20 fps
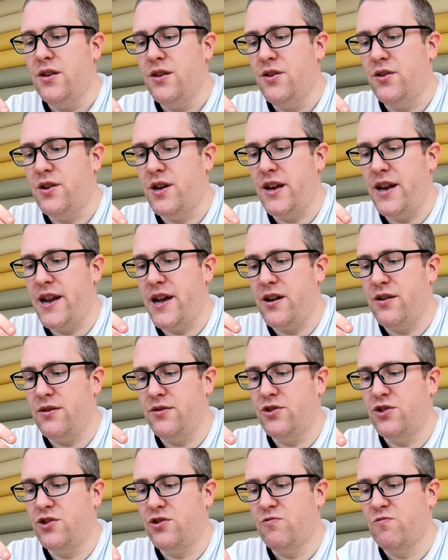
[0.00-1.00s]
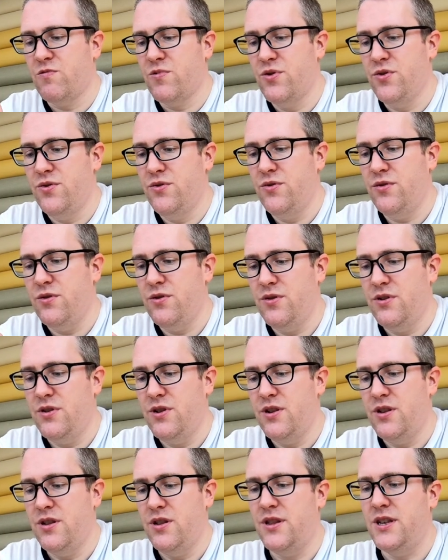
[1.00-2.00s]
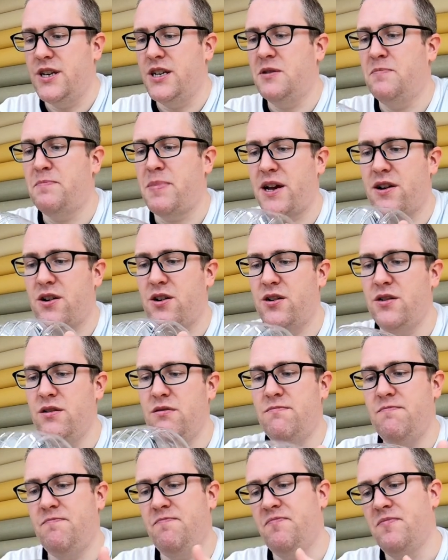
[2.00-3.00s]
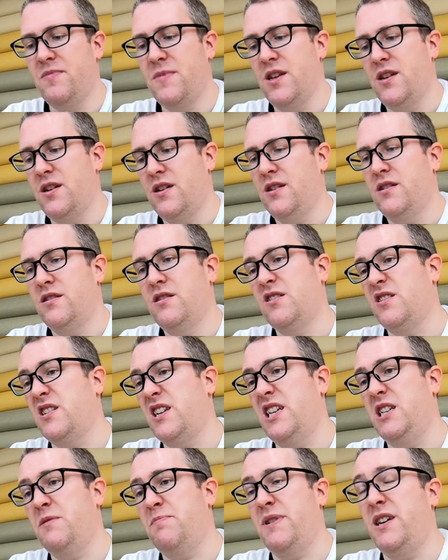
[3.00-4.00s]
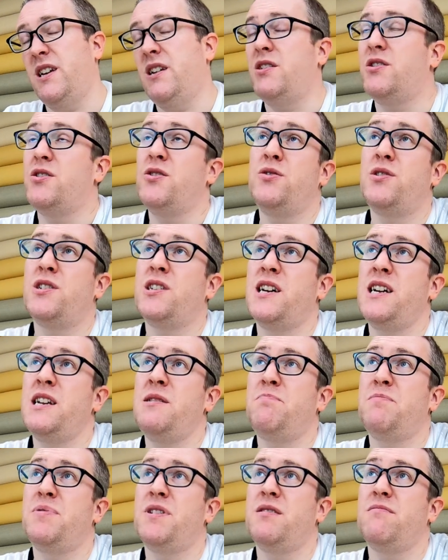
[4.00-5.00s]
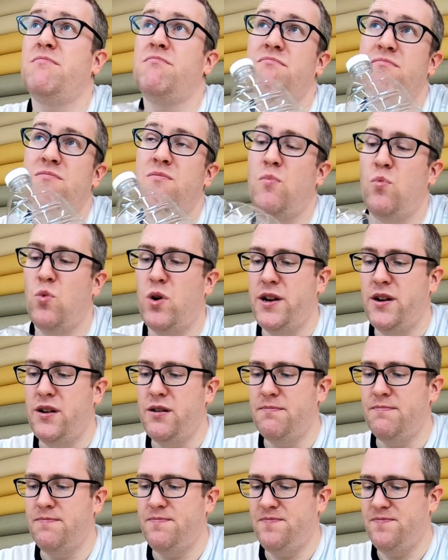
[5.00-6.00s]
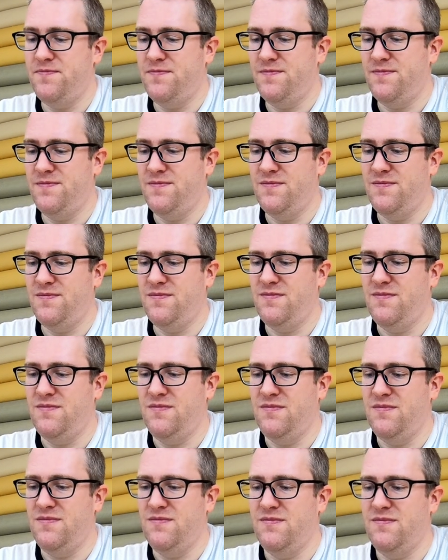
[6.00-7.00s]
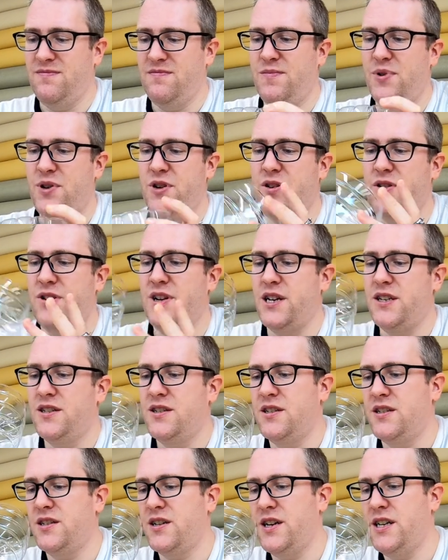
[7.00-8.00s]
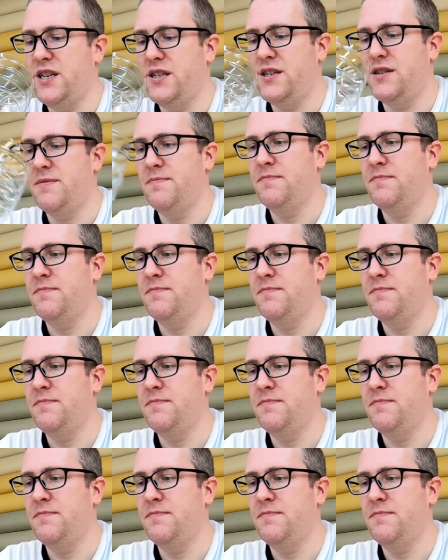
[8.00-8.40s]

You can now screw this back on. Doesn't need to be too tight, but why not? Put it on nice and tight.